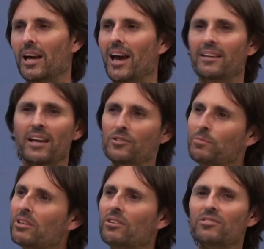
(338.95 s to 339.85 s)
And that's
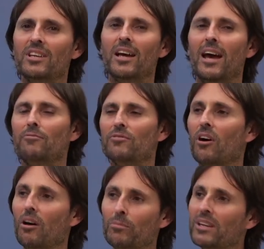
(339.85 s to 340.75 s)
because they have
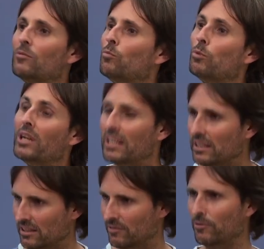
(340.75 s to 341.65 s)
not been
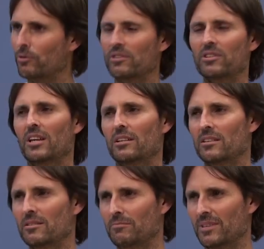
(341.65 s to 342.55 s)
willing for it to
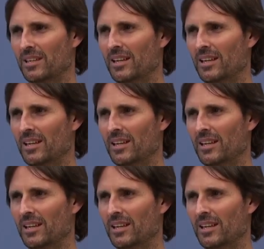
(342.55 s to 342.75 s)
enter them.